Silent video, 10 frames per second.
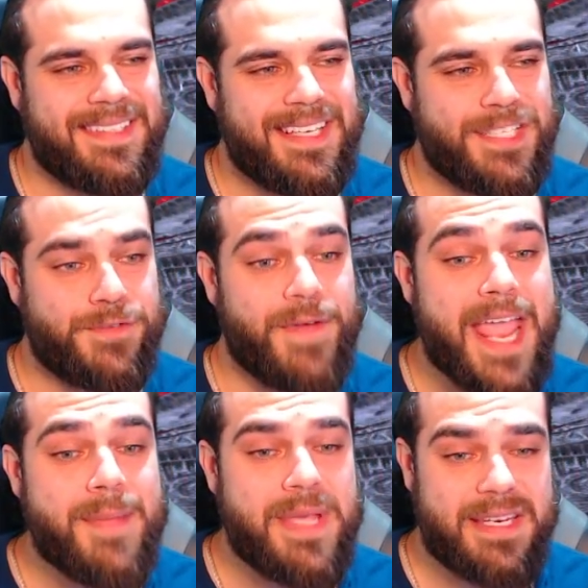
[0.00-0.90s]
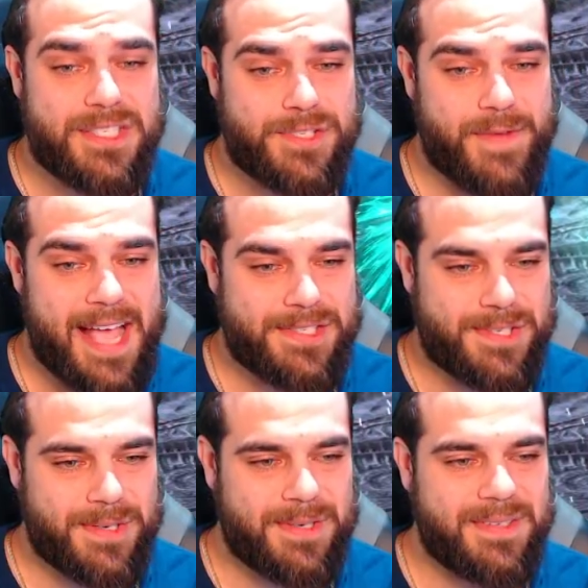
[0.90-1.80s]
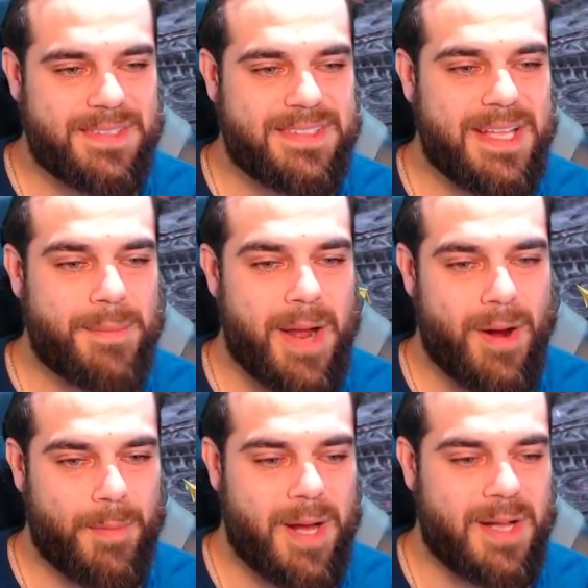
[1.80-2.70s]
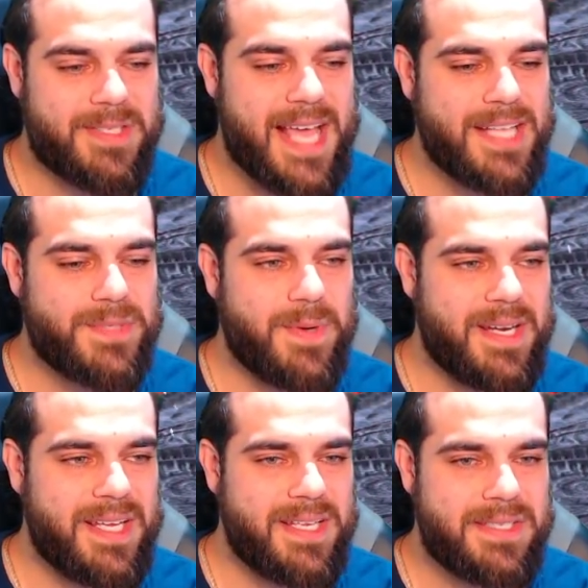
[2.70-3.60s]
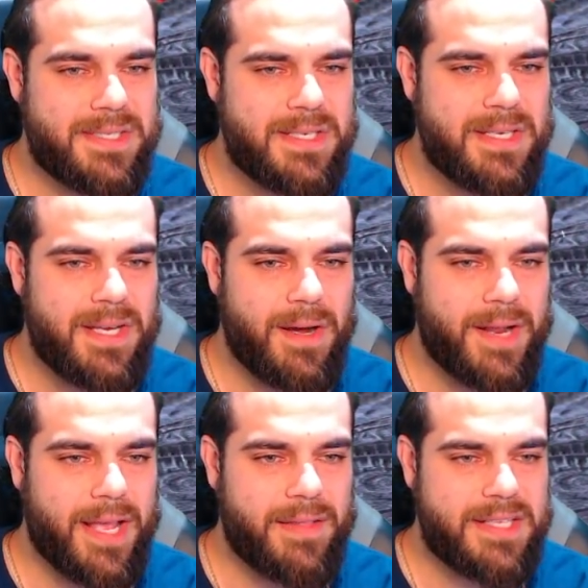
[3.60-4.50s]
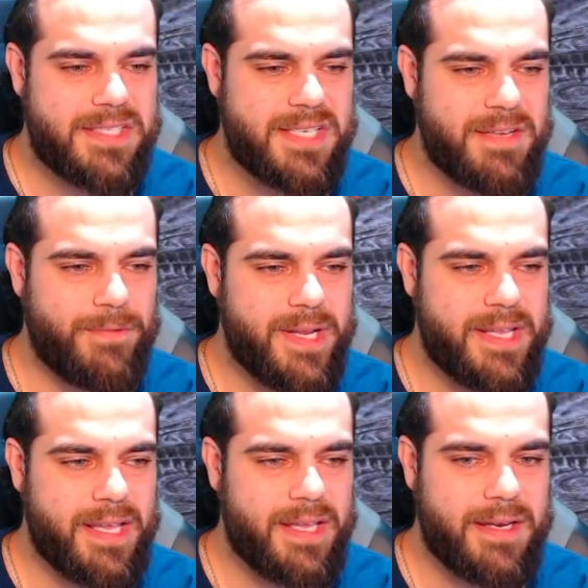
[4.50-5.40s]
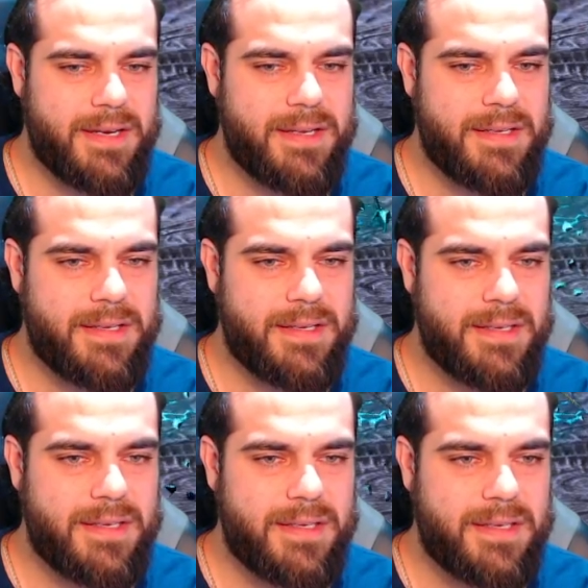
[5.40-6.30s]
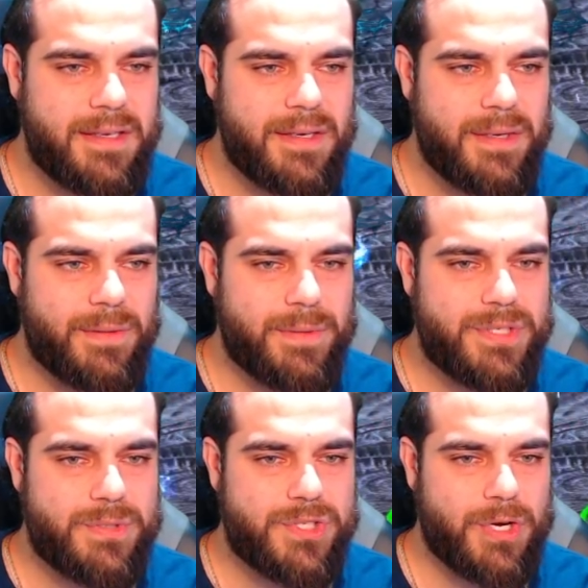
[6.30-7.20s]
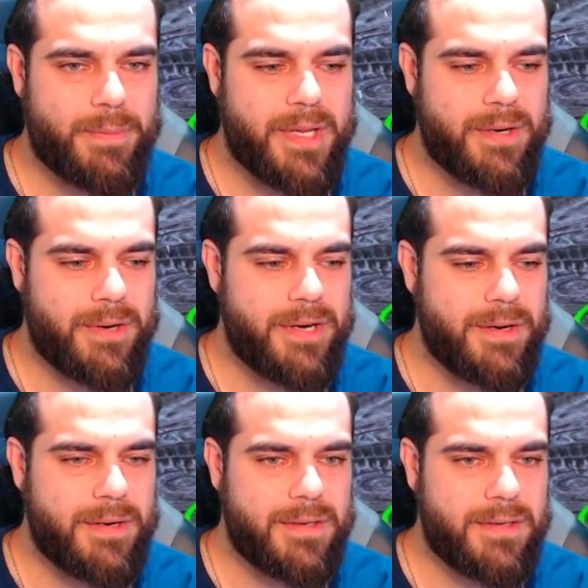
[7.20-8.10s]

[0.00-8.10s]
This Fabian is faster than my Armons. That's what it is. Okay, let's see if we can reduce turn meter here.